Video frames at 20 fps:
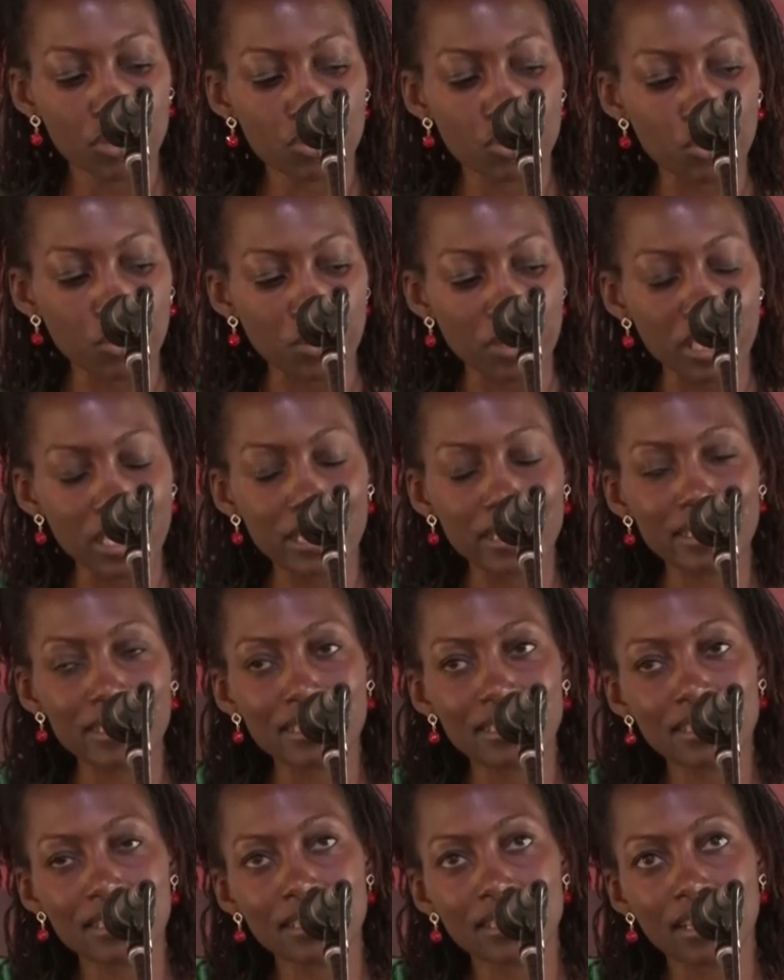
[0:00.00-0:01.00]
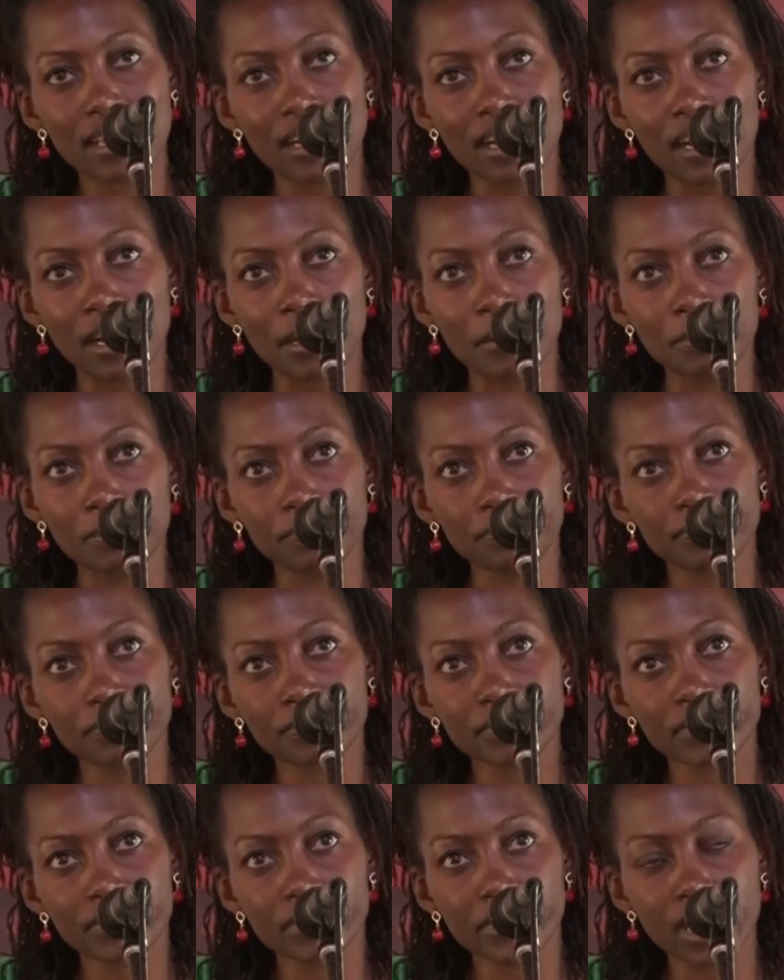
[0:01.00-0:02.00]
to these
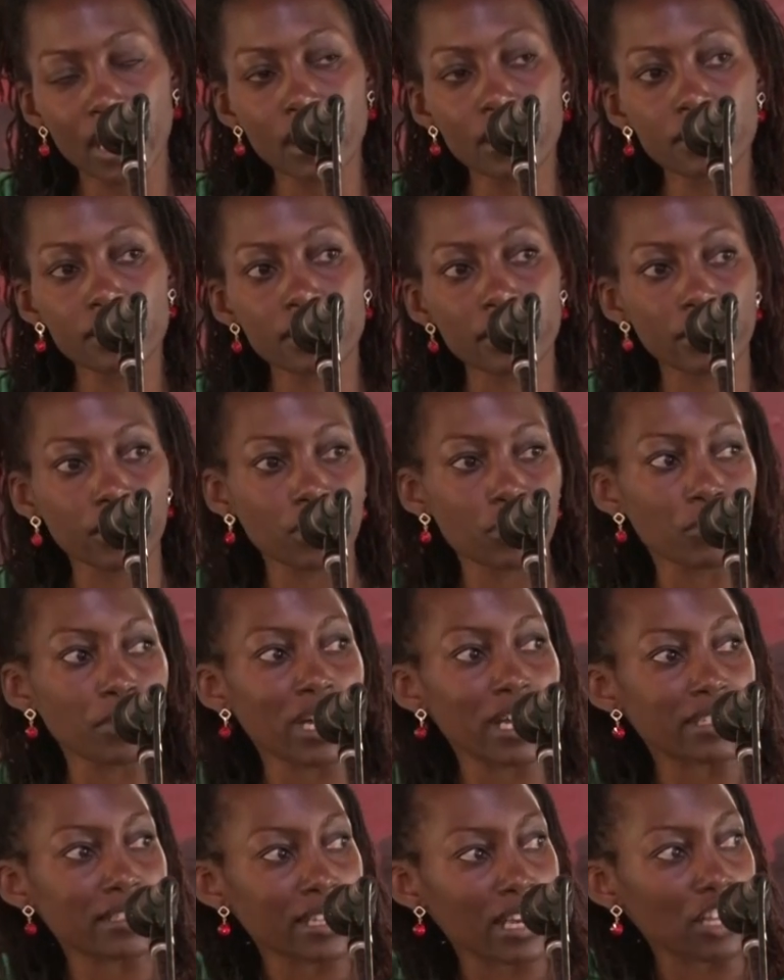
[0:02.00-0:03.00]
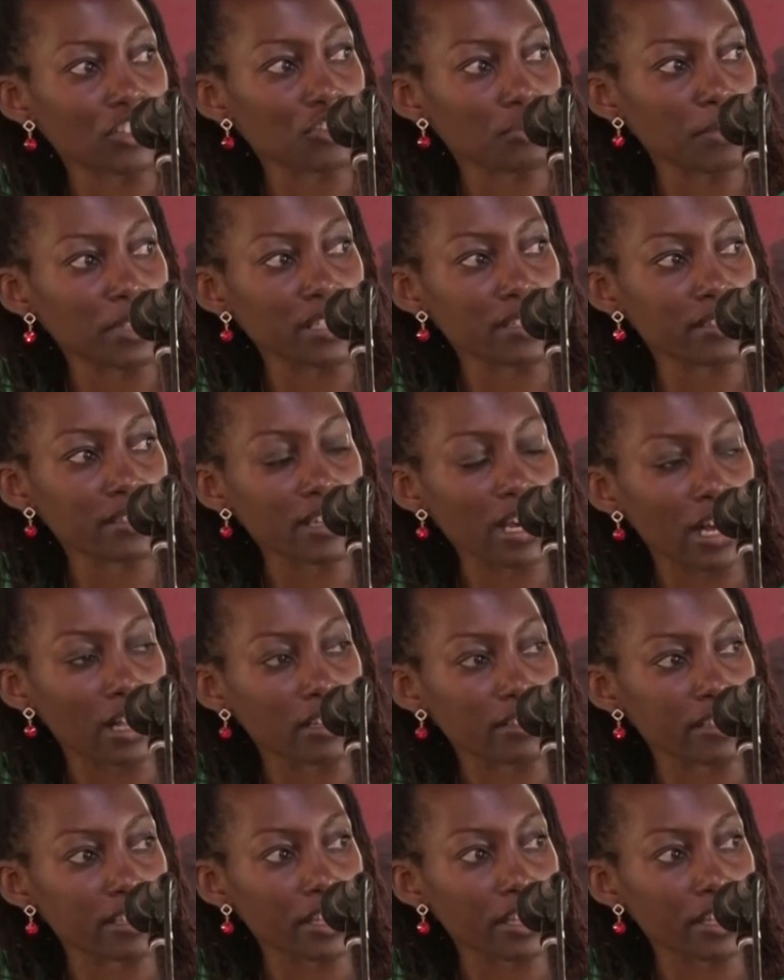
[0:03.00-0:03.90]
insecure attachment styles,